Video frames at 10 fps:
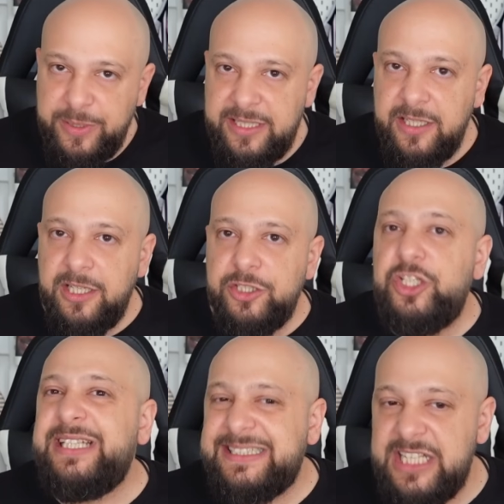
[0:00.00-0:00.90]
with
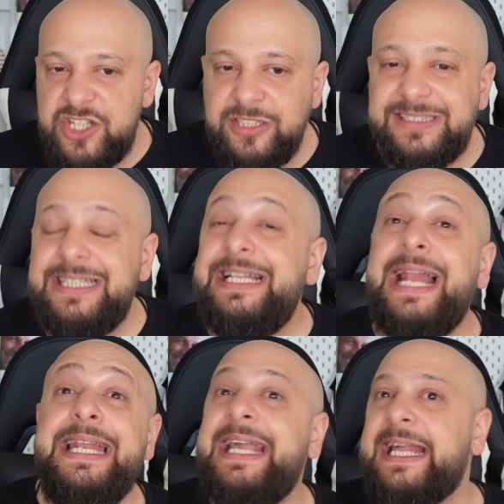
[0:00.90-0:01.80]
the decisions.
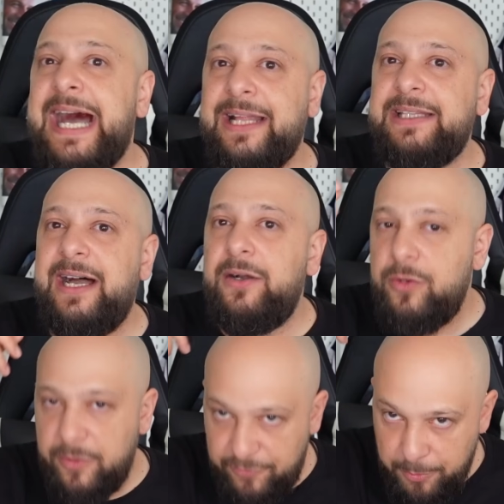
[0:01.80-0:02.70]
L'Allegrata
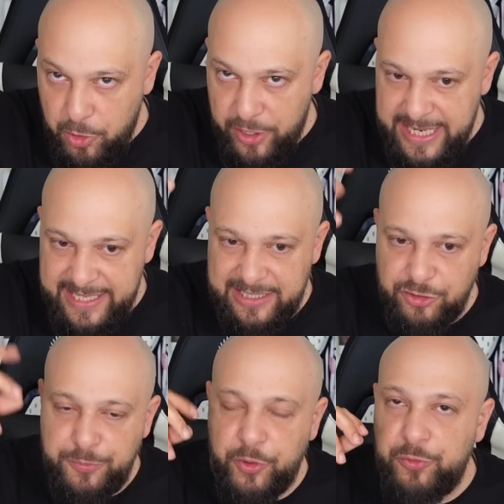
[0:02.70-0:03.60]
from Corriere dello
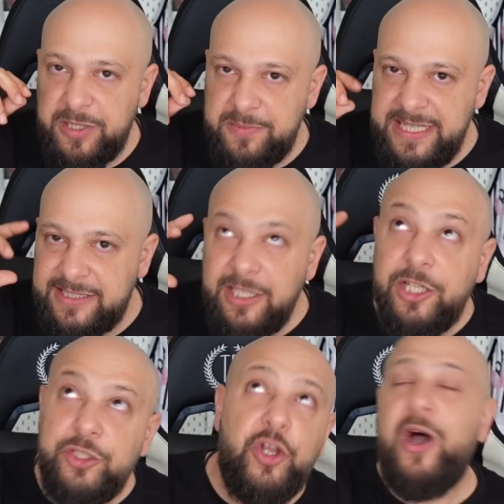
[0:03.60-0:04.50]
Sport, which means
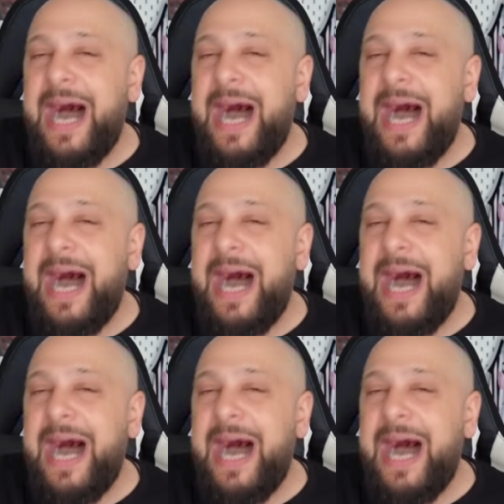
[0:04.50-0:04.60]
the